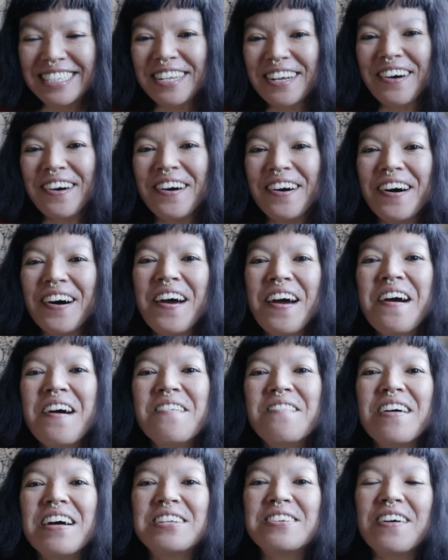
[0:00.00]
So
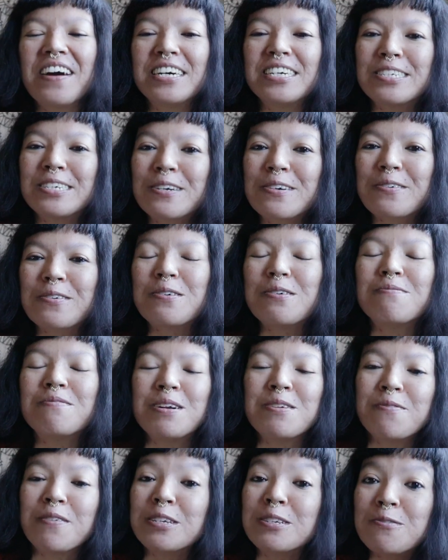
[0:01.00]
when you are in the group
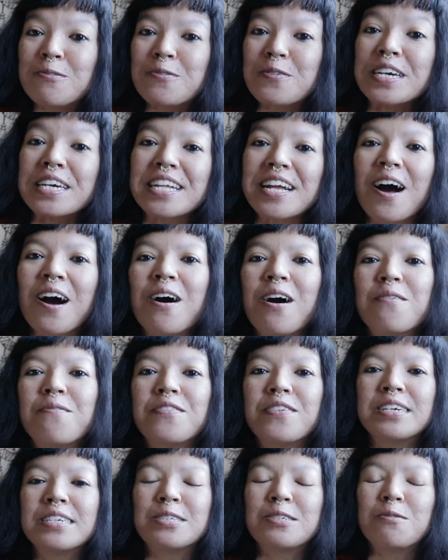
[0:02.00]
and when you read all
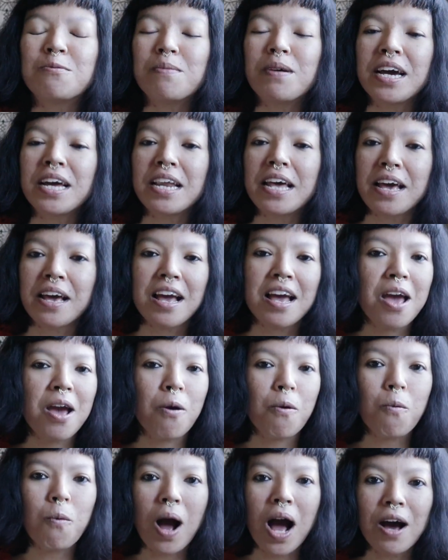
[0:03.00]
of this, you might like,
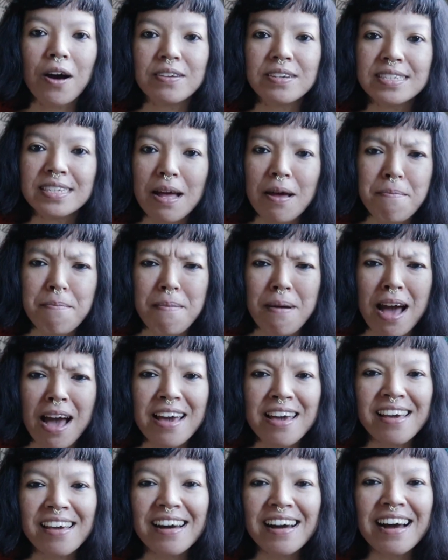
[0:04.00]
wow, is that
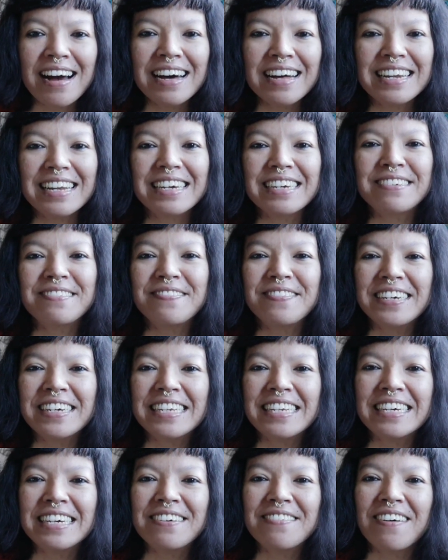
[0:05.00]
Maya? Like,
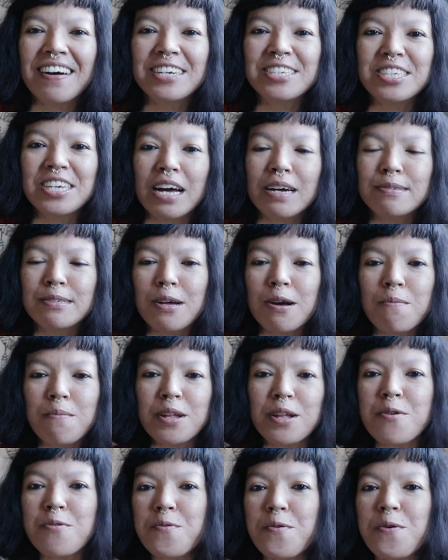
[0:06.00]
really? Why she have so
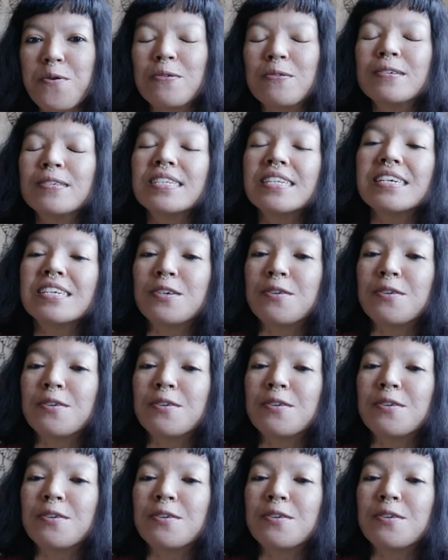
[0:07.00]
many rules?